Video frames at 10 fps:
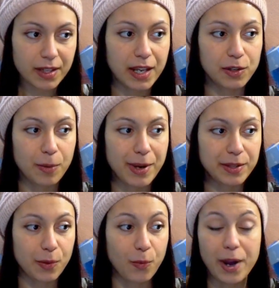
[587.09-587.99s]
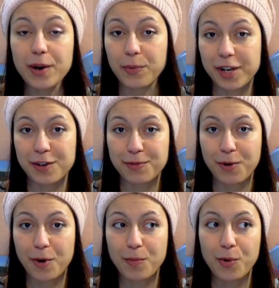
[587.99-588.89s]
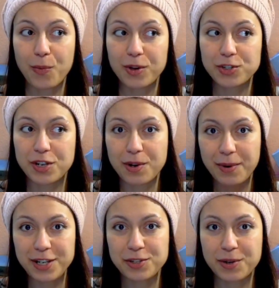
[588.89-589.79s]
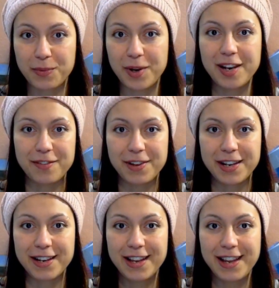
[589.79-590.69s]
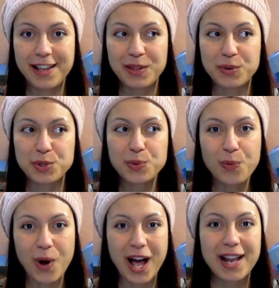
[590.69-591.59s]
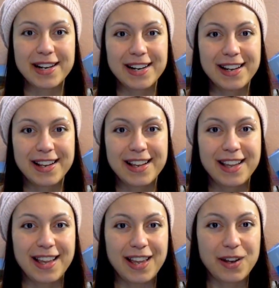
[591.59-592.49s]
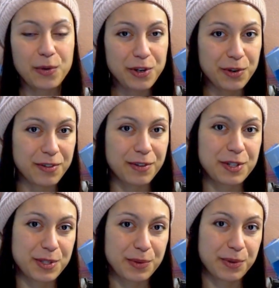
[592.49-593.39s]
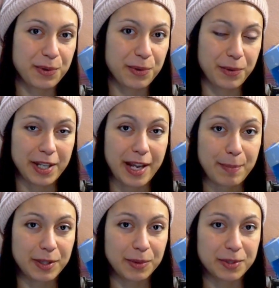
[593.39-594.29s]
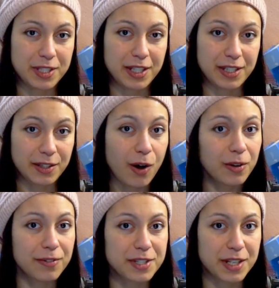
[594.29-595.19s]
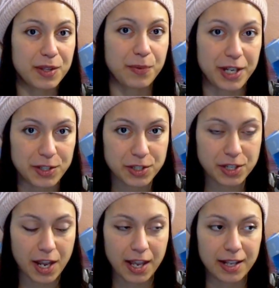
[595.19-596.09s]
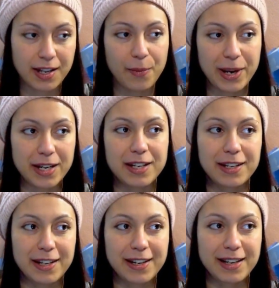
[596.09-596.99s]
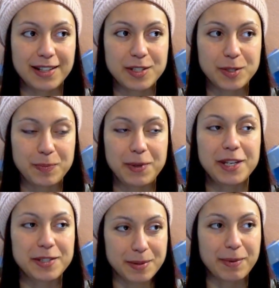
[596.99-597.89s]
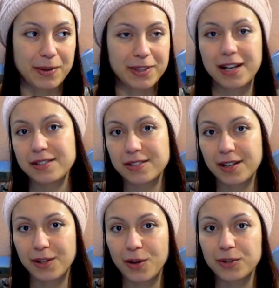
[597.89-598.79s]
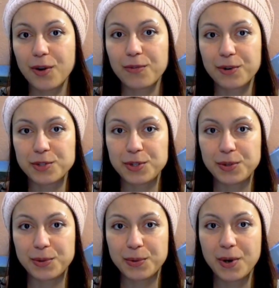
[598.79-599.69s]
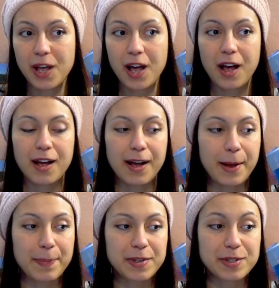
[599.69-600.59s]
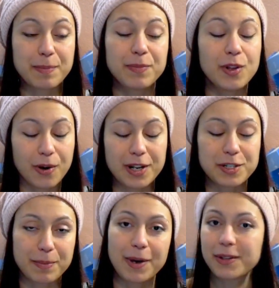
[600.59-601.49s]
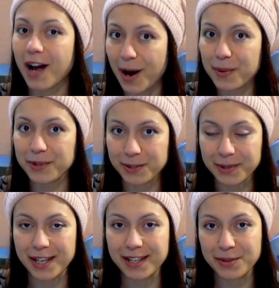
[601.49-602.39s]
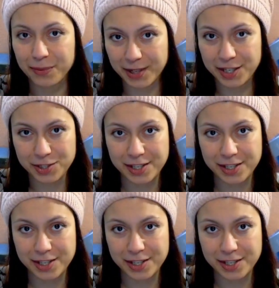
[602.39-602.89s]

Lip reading: and no matter where we are from or what generation we live in. There's one universal truth with a capital T that all of us can reach, and Awakening Ignited speaks about that a lot, offers you some knowledge about how you can reach